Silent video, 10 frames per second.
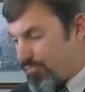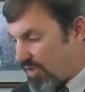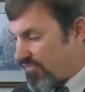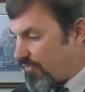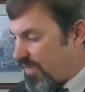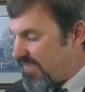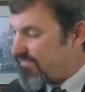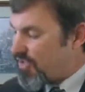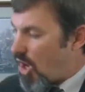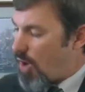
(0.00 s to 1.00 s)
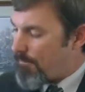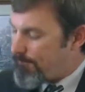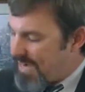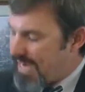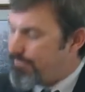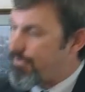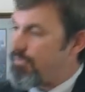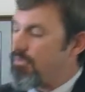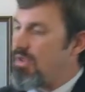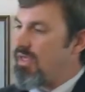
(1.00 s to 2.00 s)
Brethren, we've known
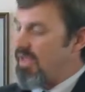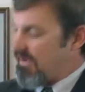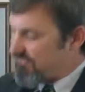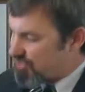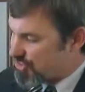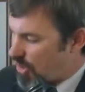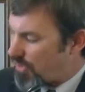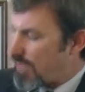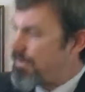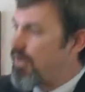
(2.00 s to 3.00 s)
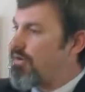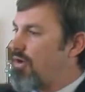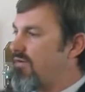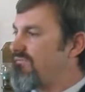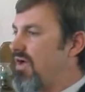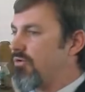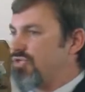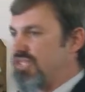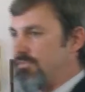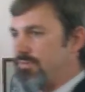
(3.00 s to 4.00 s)
people that have showed up here in our
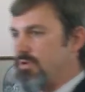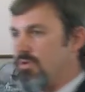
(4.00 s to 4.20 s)
fellowship